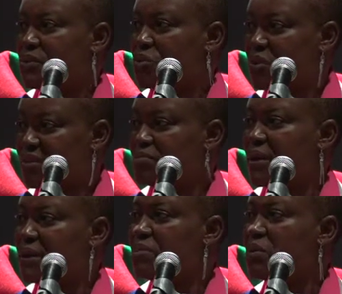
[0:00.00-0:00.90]
You have
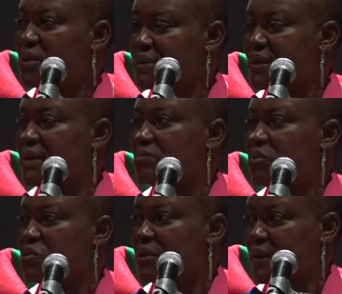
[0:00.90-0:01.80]
made me what I am
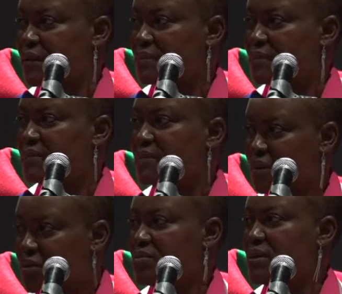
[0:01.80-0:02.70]
today.
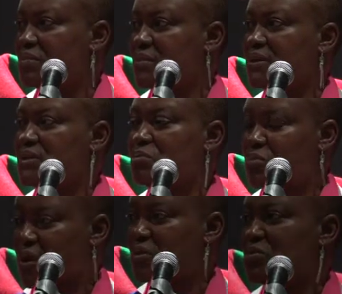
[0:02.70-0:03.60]
Thank you very much. I'm proud